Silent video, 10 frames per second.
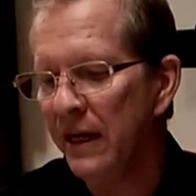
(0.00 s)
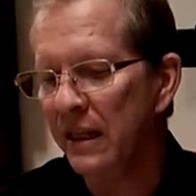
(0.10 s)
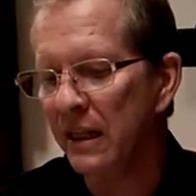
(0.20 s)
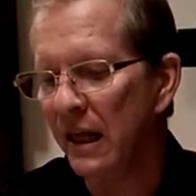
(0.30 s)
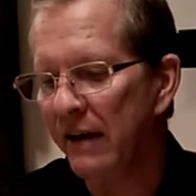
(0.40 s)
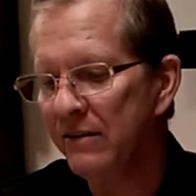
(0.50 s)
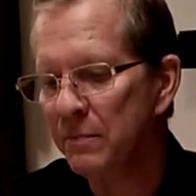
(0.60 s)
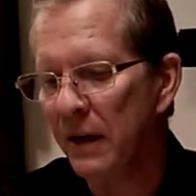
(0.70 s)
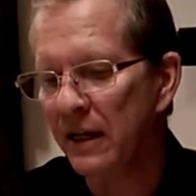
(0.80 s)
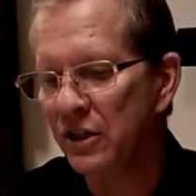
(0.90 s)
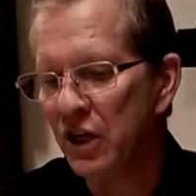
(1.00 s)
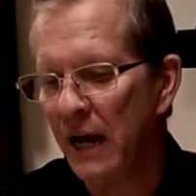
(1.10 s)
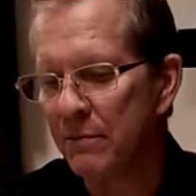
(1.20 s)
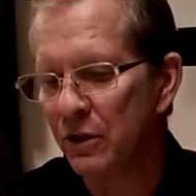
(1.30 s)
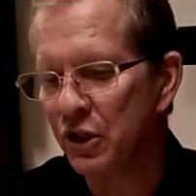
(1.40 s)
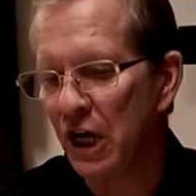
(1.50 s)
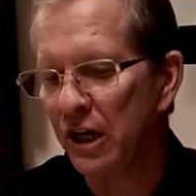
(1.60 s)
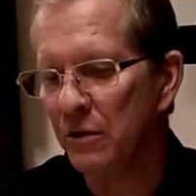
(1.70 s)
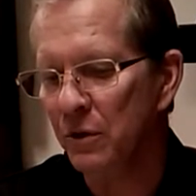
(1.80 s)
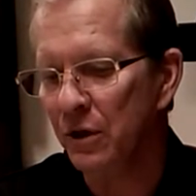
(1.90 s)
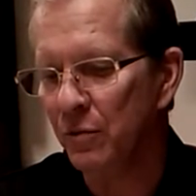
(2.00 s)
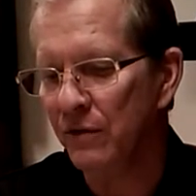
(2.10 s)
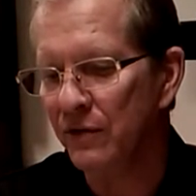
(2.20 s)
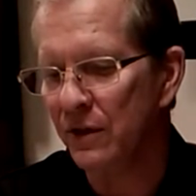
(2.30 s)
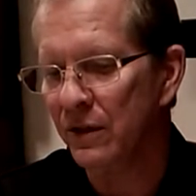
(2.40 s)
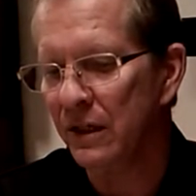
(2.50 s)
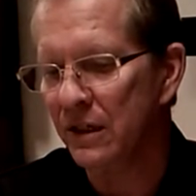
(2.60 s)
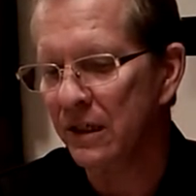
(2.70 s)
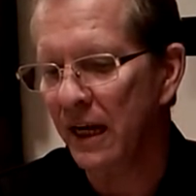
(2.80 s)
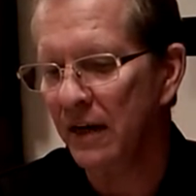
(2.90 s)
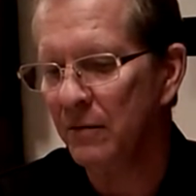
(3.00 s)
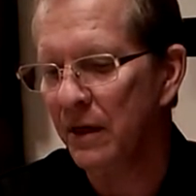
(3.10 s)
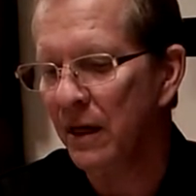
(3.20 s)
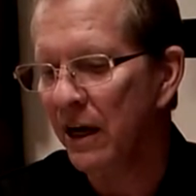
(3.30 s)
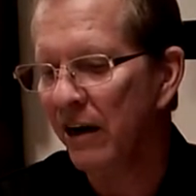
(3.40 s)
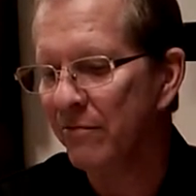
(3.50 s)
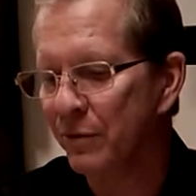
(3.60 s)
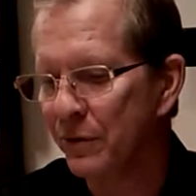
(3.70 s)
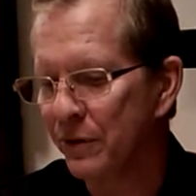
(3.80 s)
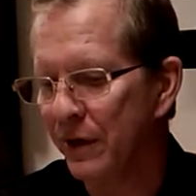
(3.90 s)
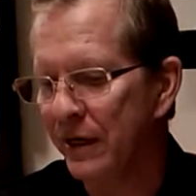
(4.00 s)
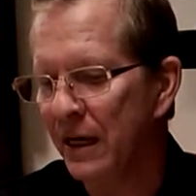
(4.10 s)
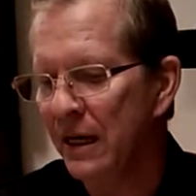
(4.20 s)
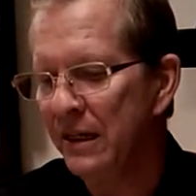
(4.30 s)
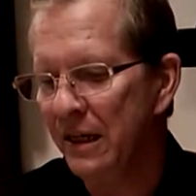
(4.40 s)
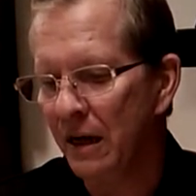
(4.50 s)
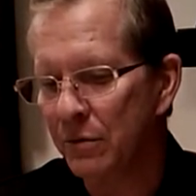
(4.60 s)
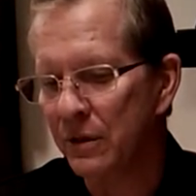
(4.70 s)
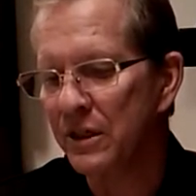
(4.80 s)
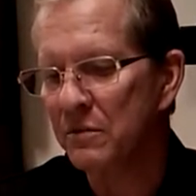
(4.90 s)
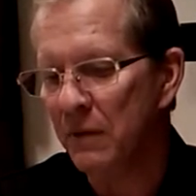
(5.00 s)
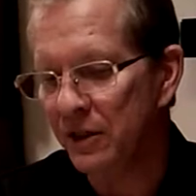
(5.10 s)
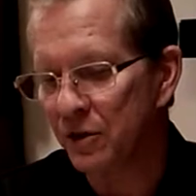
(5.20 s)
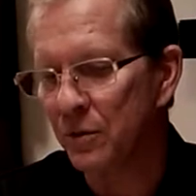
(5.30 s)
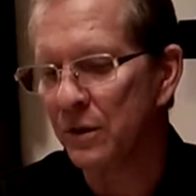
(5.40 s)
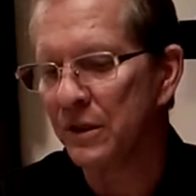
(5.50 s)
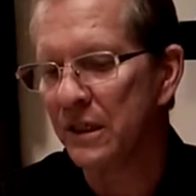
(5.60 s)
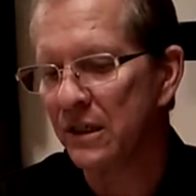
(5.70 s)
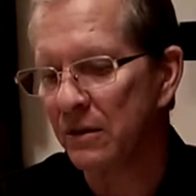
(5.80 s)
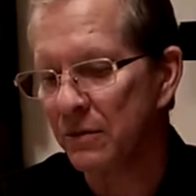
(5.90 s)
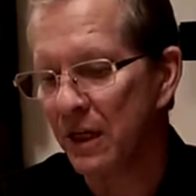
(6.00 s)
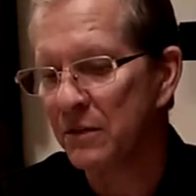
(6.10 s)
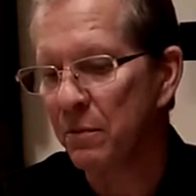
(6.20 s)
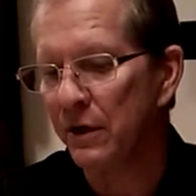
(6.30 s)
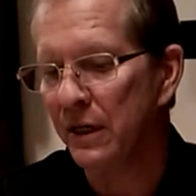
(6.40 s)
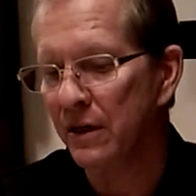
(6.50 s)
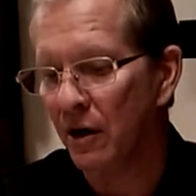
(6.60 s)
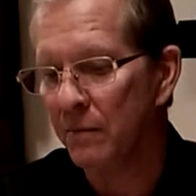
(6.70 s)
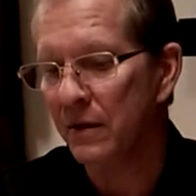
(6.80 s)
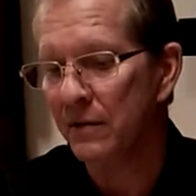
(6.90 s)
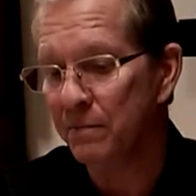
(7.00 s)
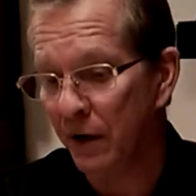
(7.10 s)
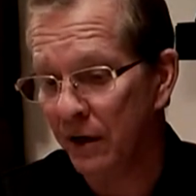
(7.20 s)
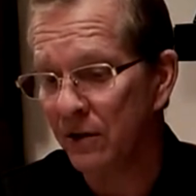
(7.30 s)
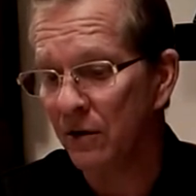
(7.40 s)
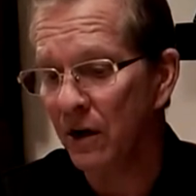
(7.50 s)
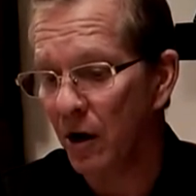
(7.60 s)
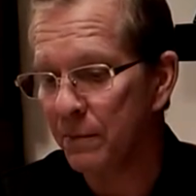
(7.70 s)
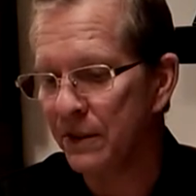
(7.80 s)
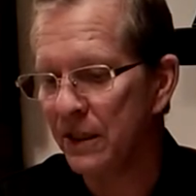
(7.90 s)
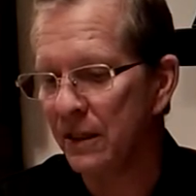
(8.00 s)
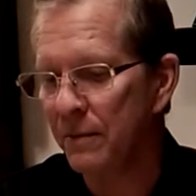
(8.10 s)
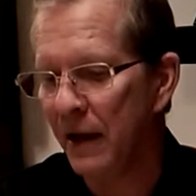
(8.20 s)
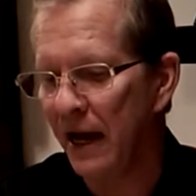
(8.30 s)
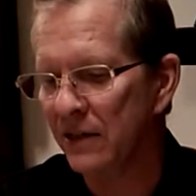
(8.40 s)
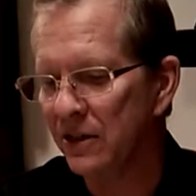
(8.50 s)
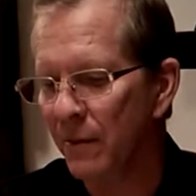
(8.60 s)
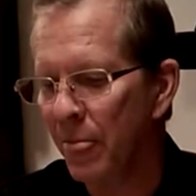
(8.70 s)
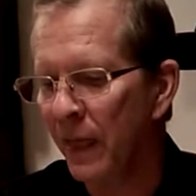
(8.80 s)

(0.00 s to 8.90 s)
In the lifespan chapter, Shakyamuni revealed his attainment of Buddhahood, numberless major world system dust particle kalpas in the past.